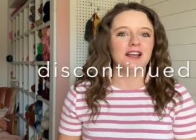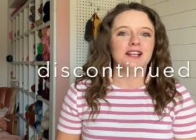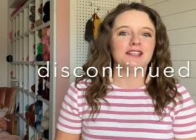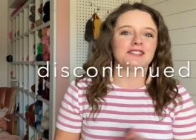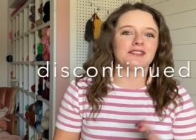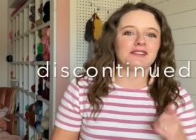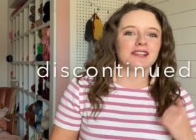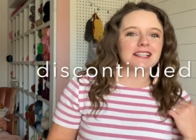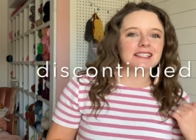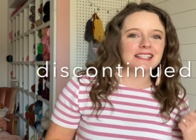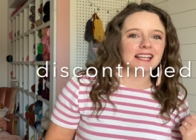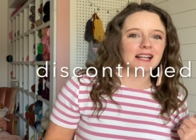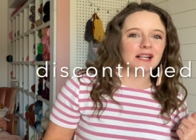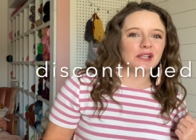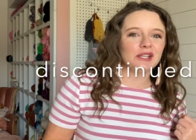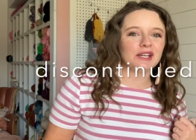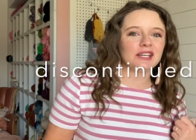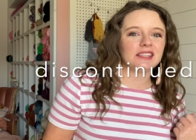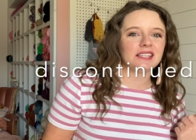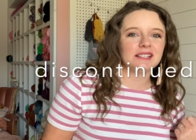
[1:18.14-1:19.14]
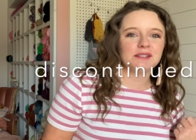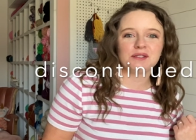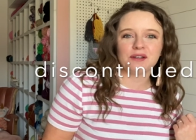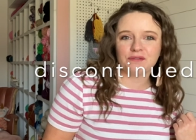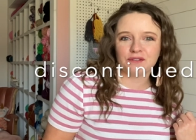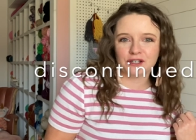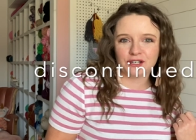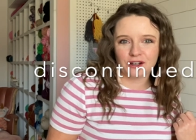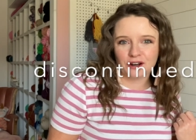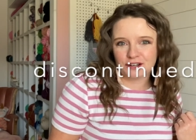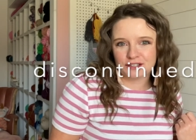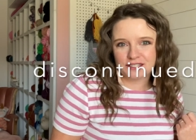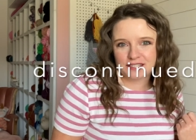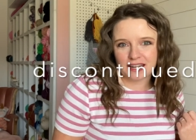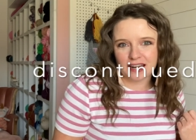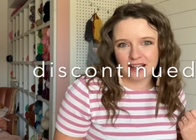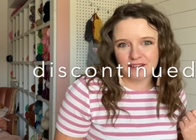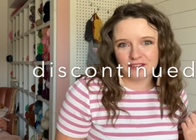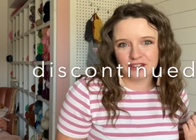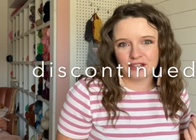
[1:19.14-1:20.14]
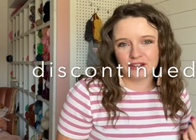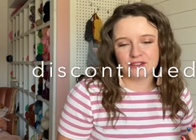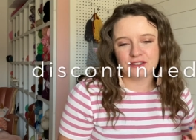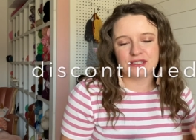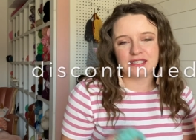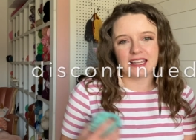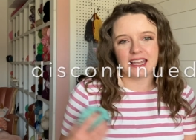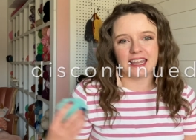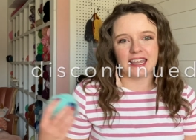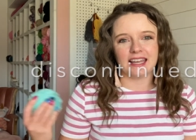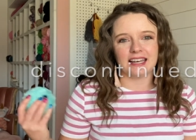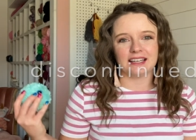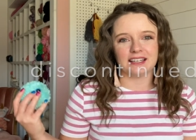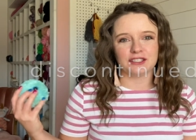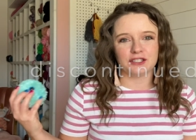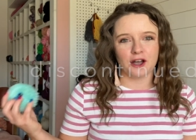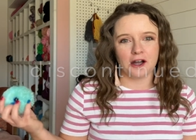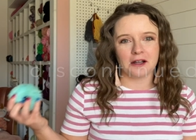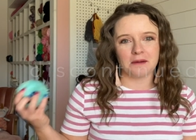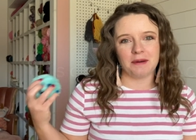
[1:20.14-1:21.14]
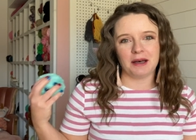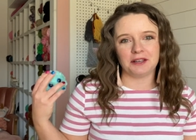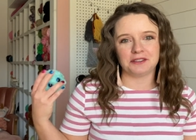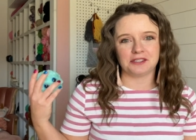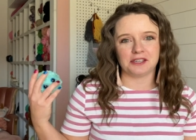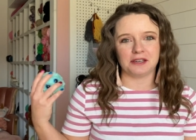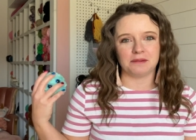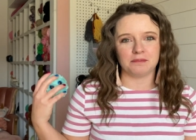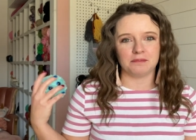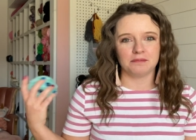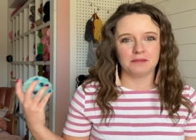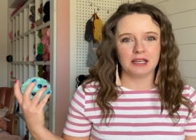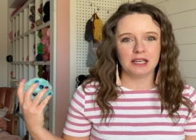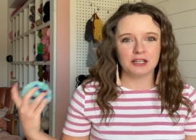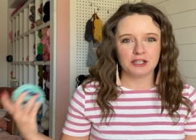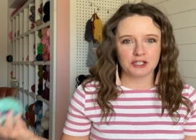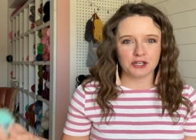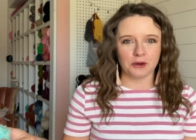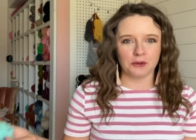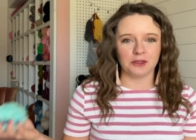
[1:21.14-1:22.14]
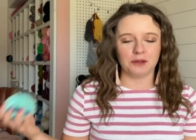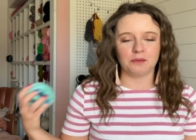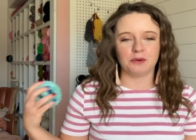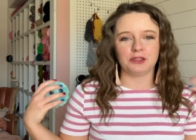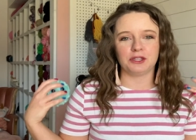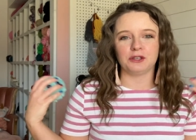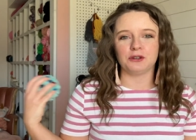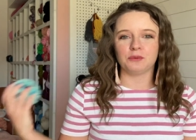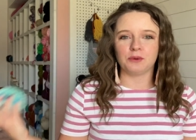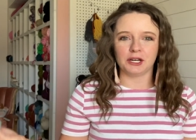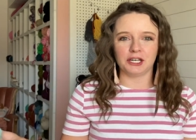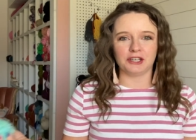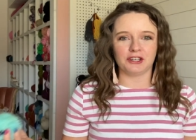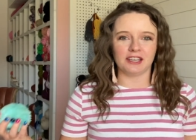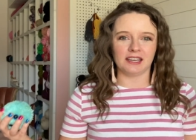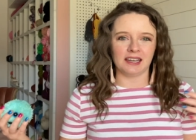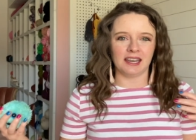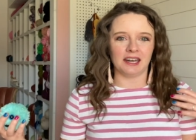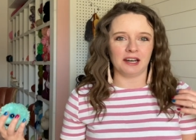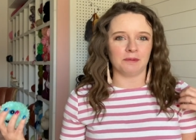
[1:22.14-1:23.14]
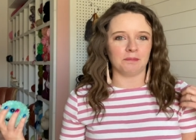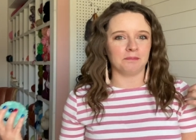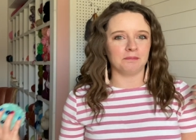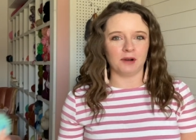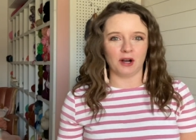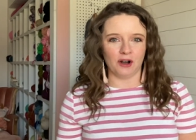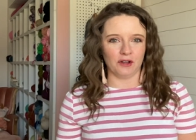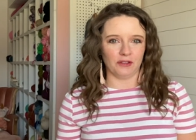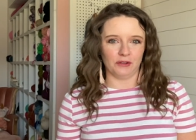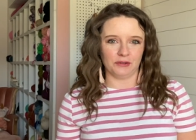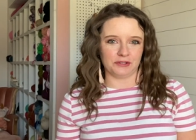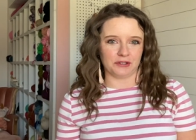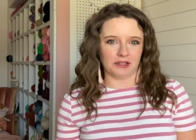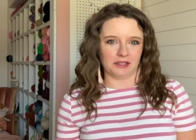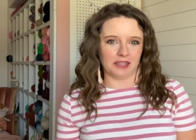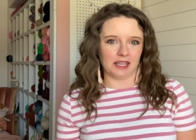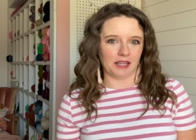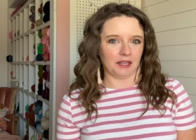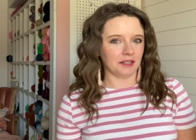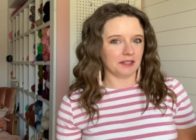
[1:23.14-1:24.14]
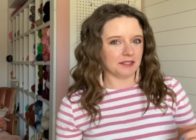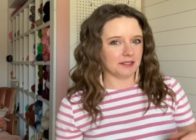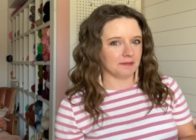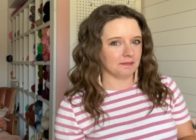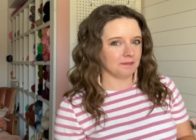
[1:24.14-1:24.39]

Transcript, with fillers: So let's take a look at these different yarns that I've used and talk about them, show them with you, where you can get them, all those good things.